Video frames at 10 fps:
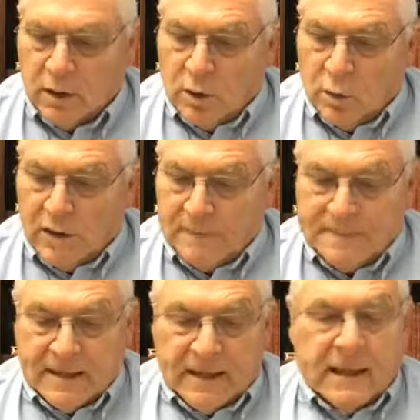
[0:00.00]

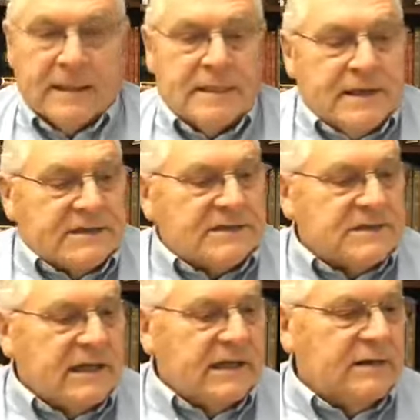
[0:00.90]
Well,
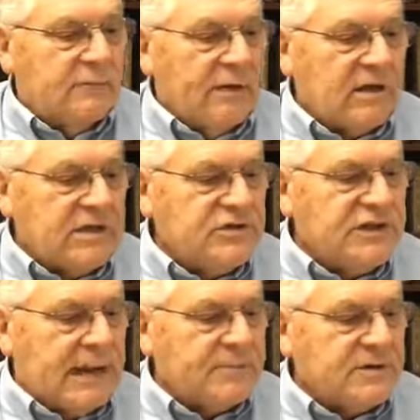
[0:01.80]
this, in Revelation
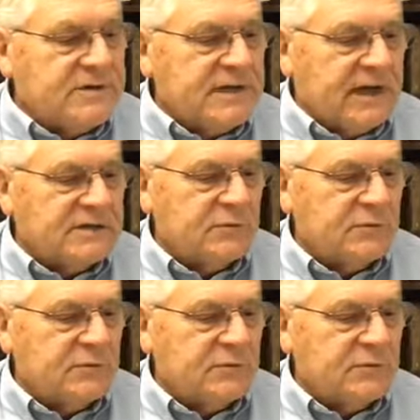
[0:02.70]
chapter 6,